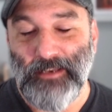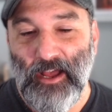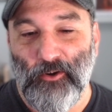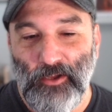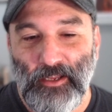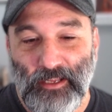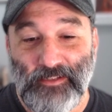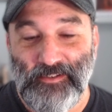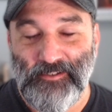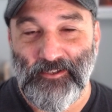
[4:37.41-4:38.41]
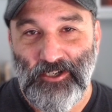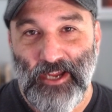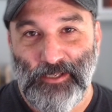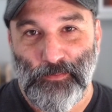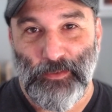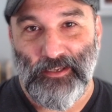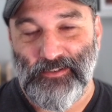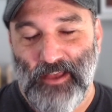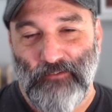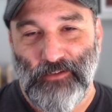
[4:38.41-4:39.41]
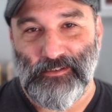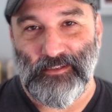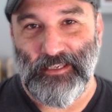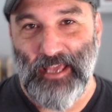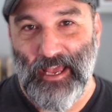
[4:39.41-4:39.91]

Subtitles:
Now, it suggests because obviously